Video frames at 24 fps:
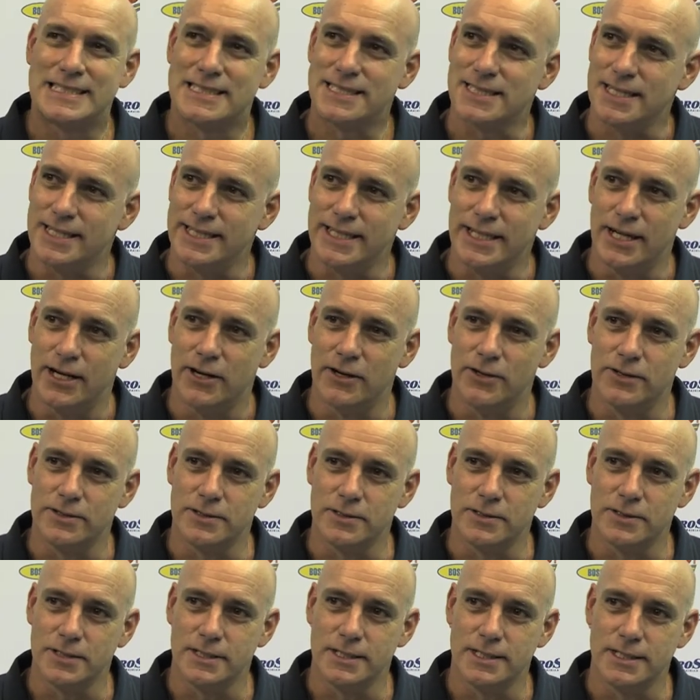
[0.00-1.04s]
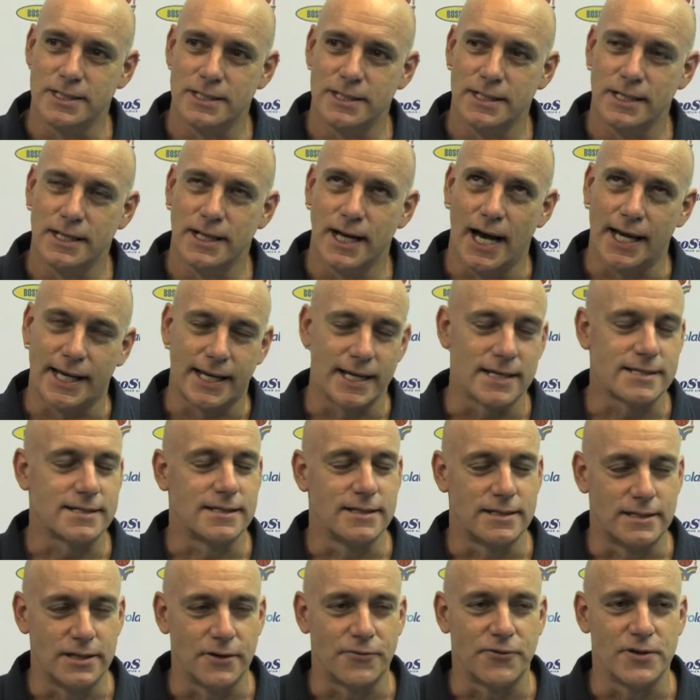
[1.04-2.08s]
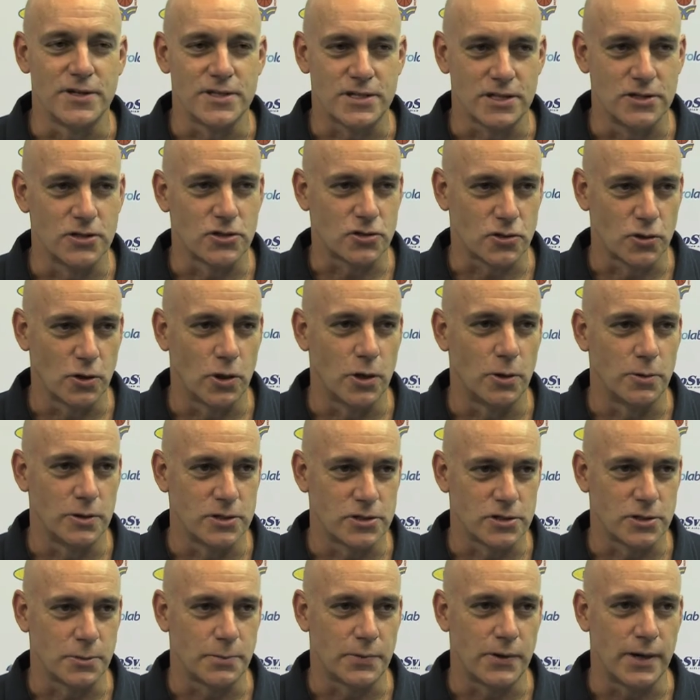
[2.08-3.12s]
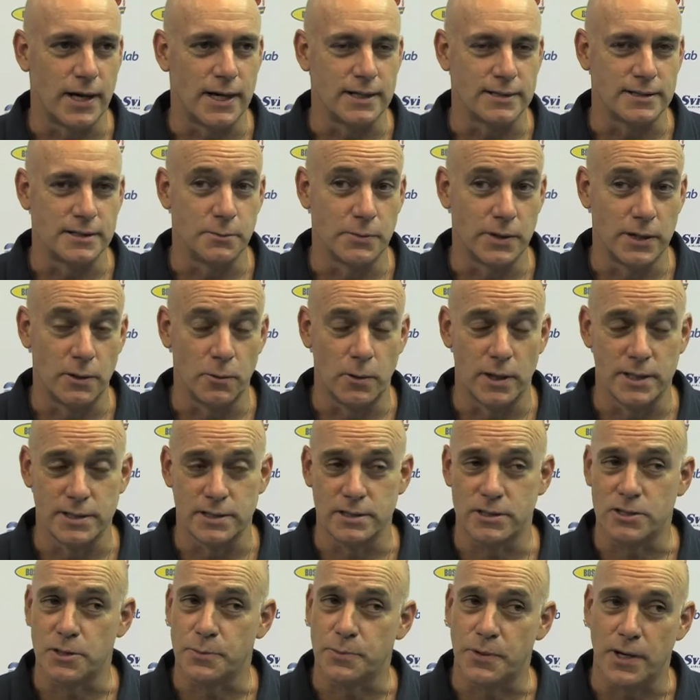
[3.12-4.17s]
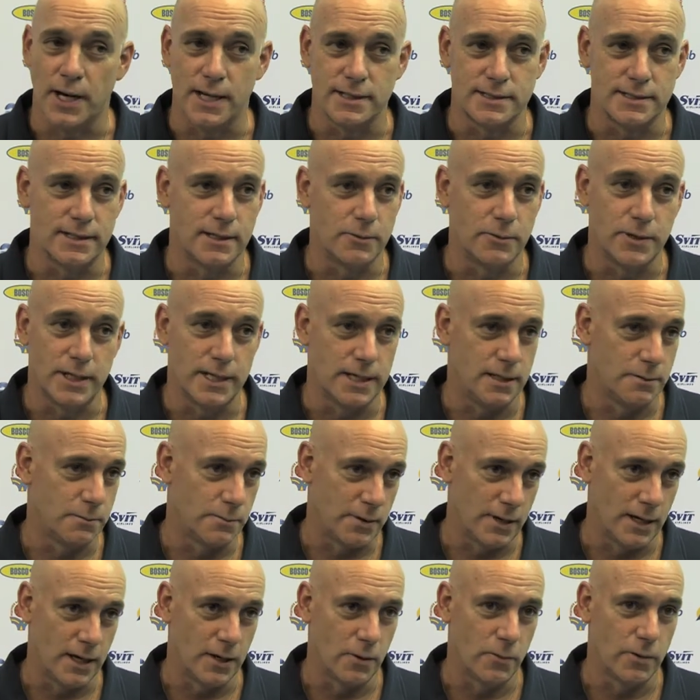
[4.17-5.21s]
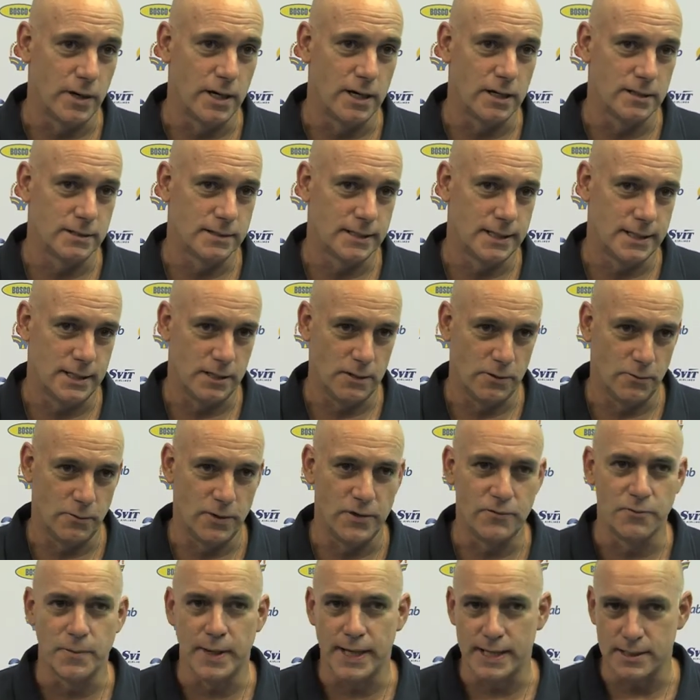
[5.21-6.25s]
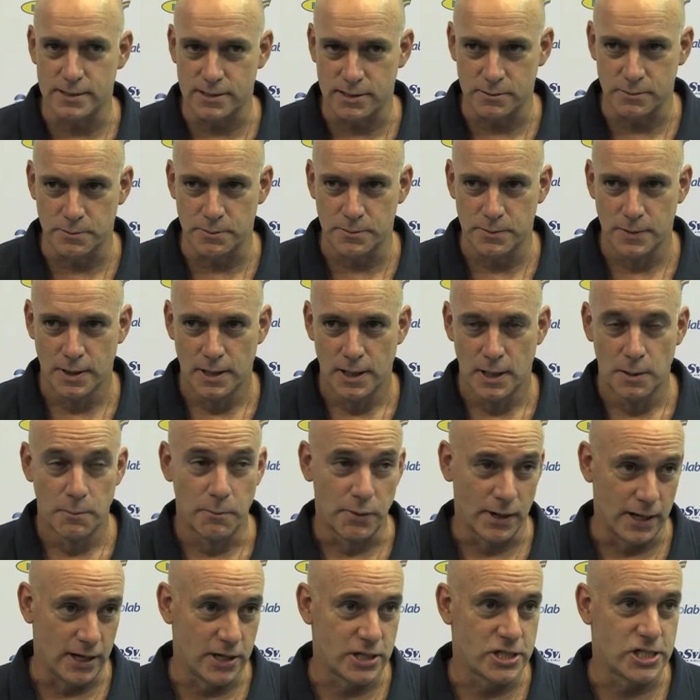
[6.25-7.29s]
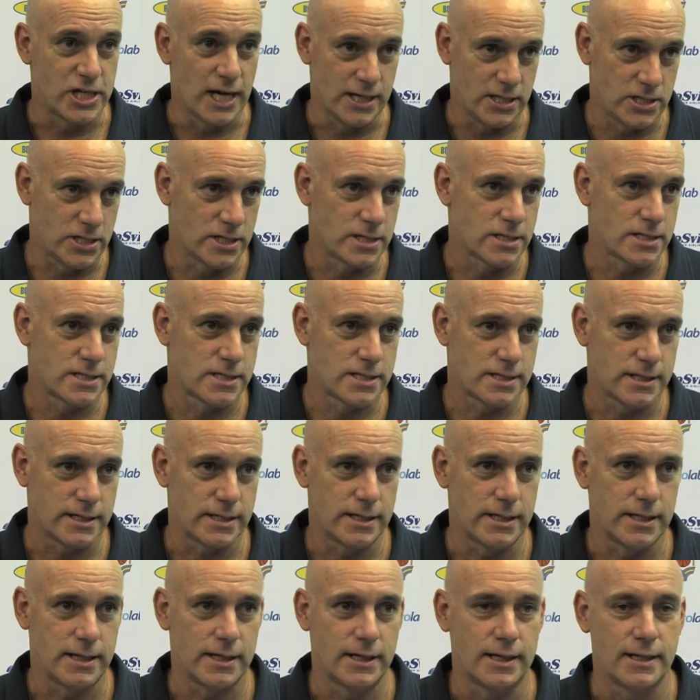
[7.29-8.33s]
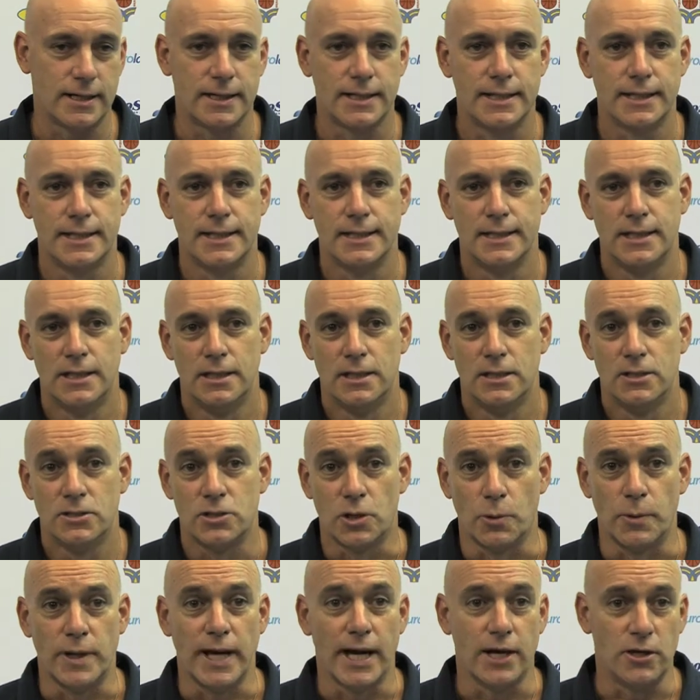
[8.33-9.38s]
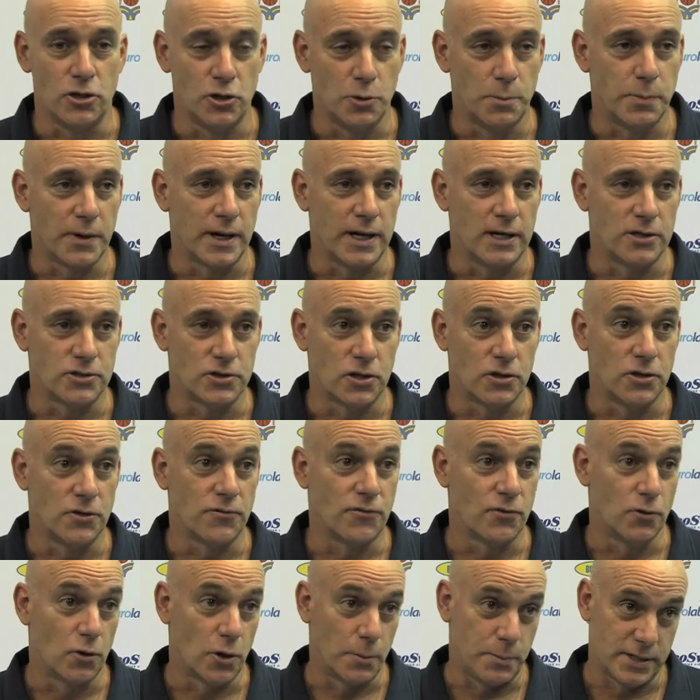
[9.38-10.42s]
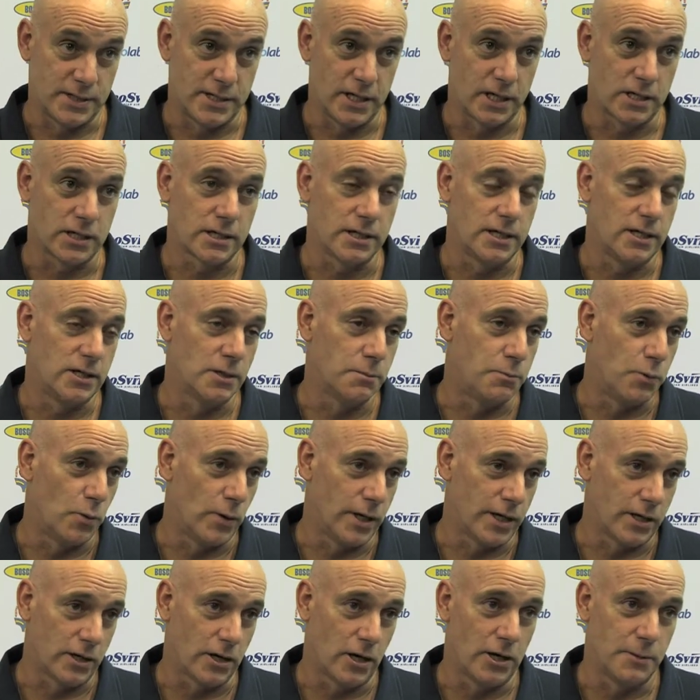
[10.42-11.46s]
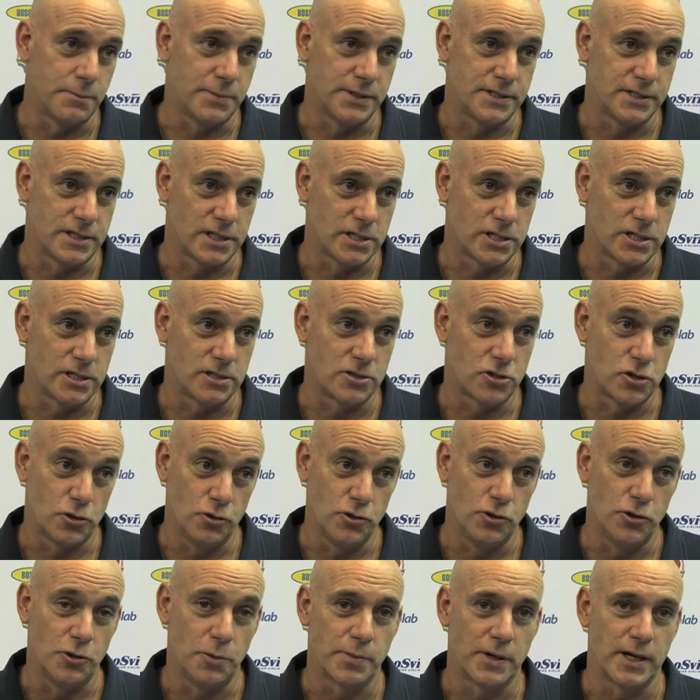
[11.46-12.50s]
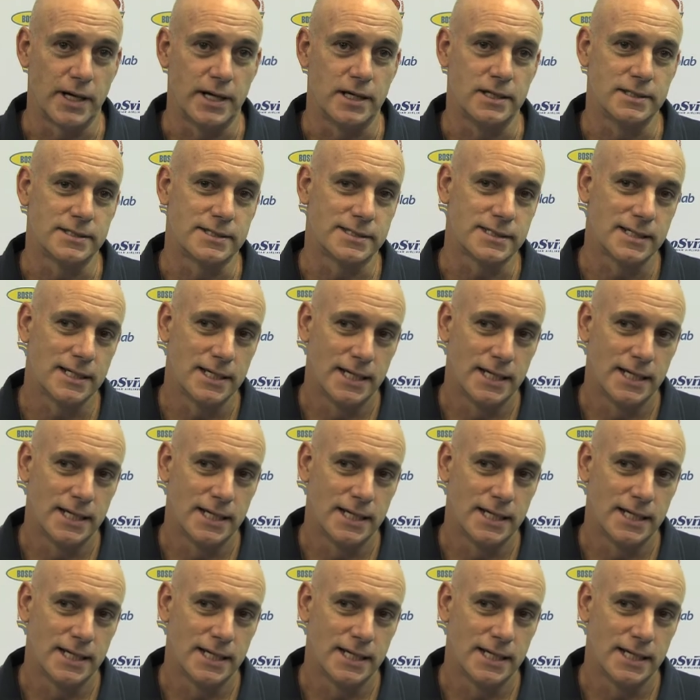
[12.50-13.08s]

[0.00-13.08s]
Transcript: You know, I guess the difference in the score was surprising, but it wasn't surprising that we didn't play well. We've made some player changes, so we had new players on the floor, particularly in the point guard position, two new players.